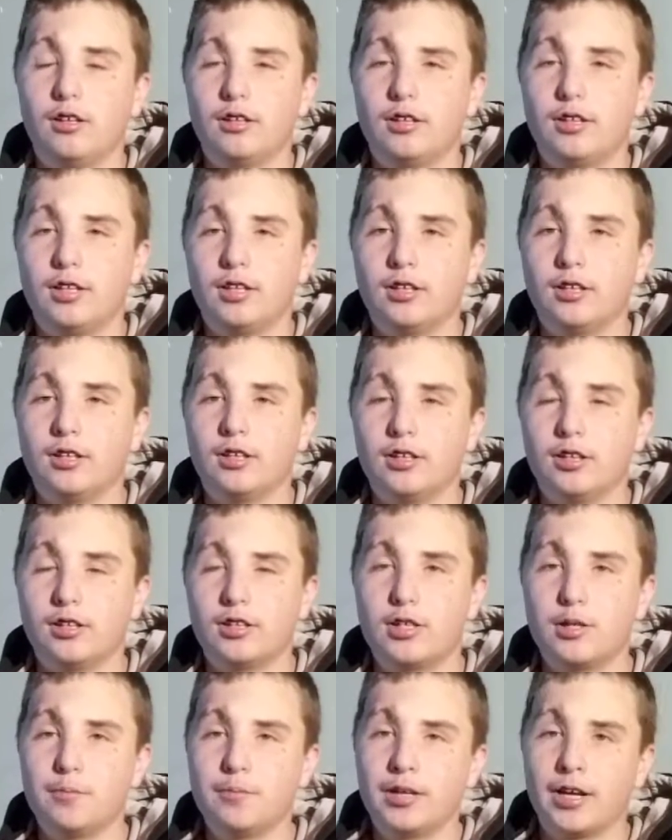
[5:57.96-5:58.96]
than the
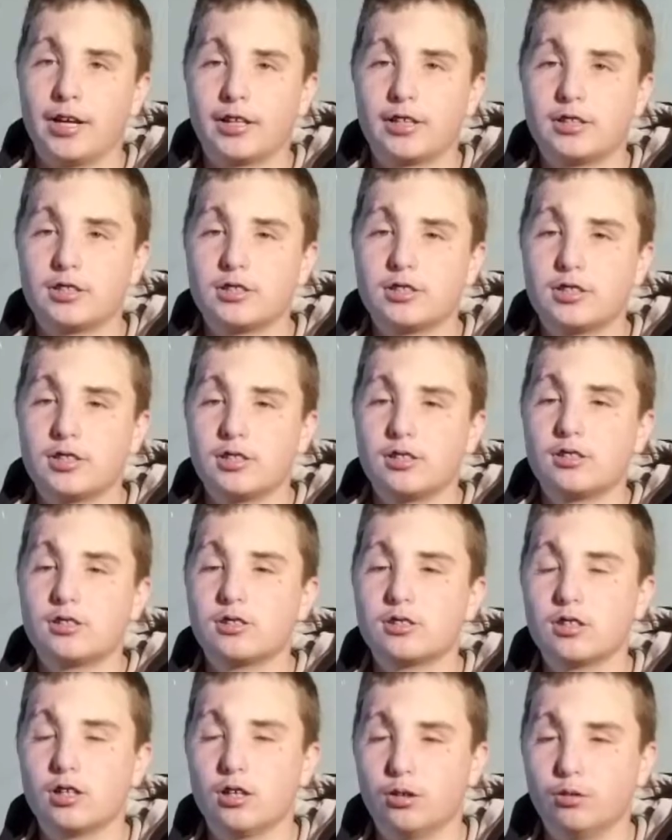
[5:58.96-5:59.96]
human eye can see.
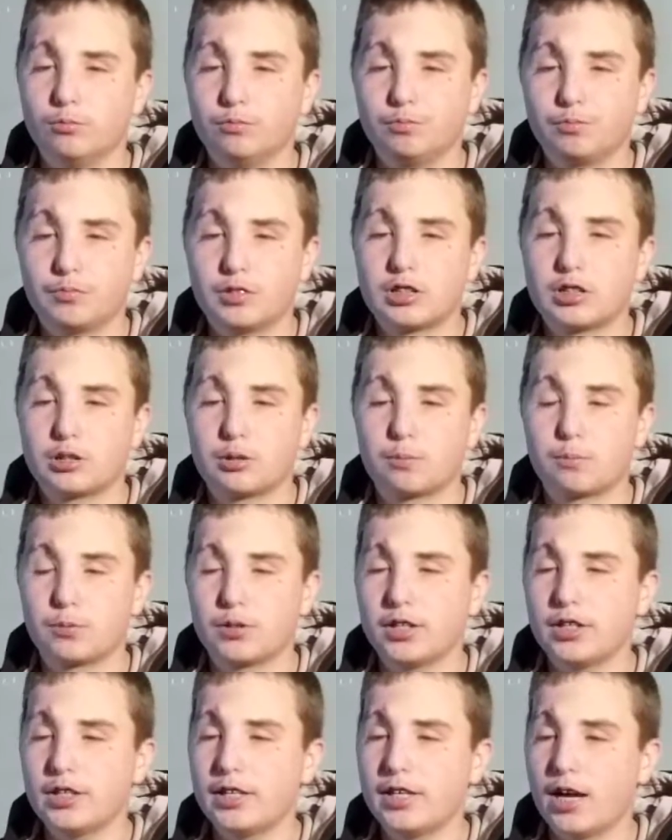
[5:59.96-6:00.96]
So it's
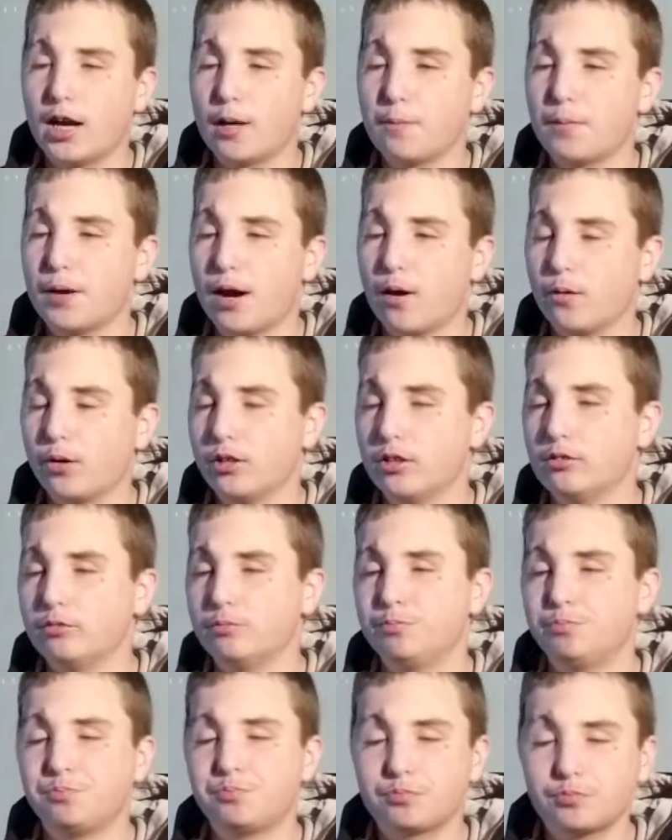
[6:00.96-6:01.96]
pretty high powered.
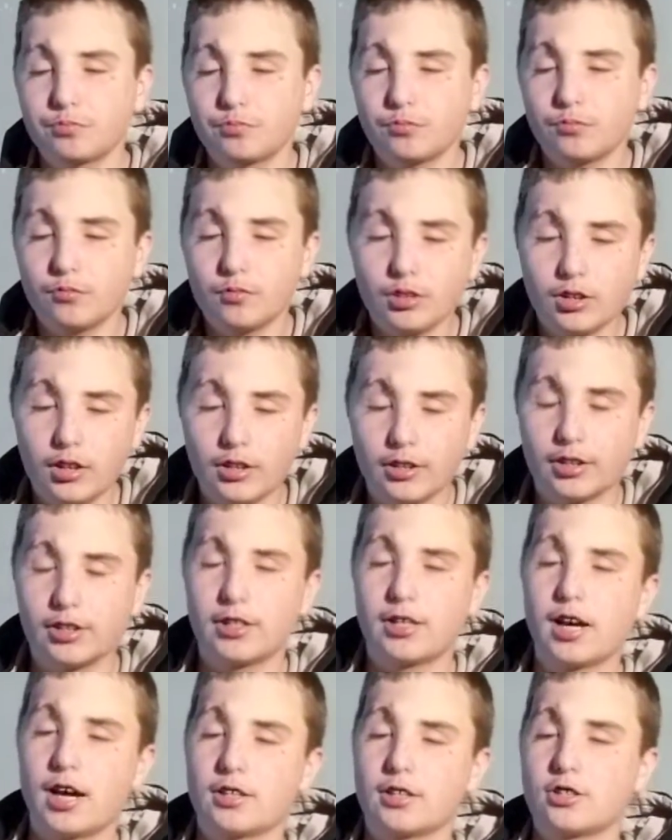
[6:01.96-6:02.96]
Then
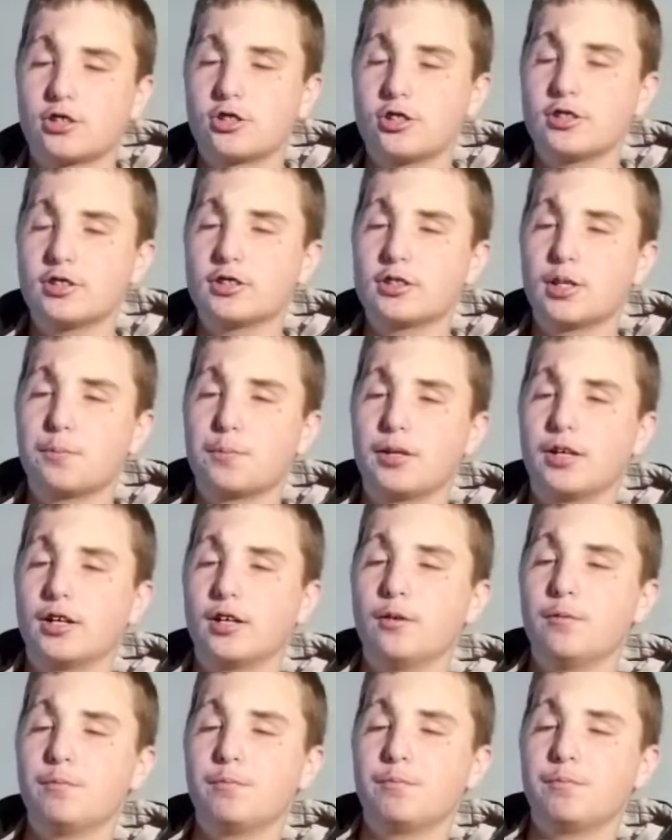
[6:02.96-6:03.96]
you got the turrets up
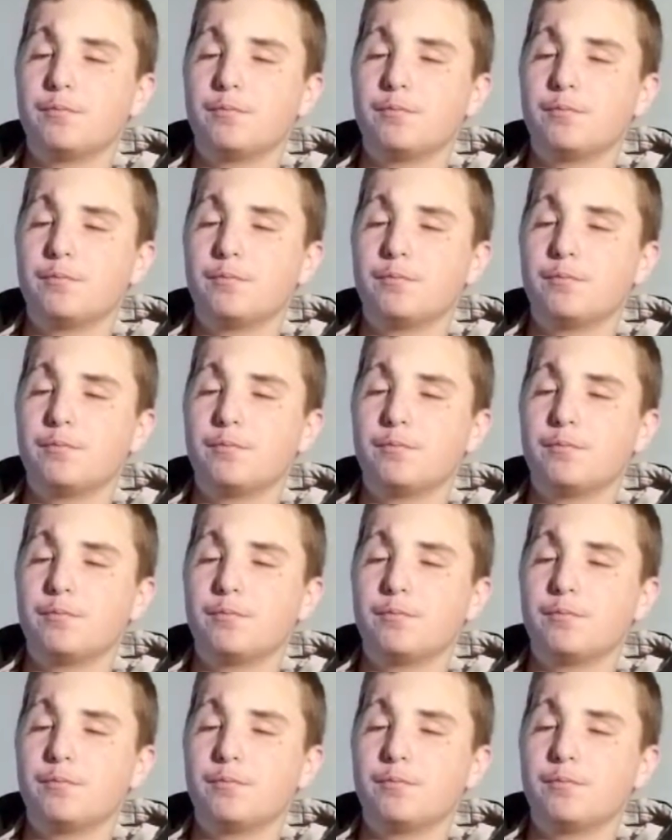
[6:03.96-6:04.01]
here,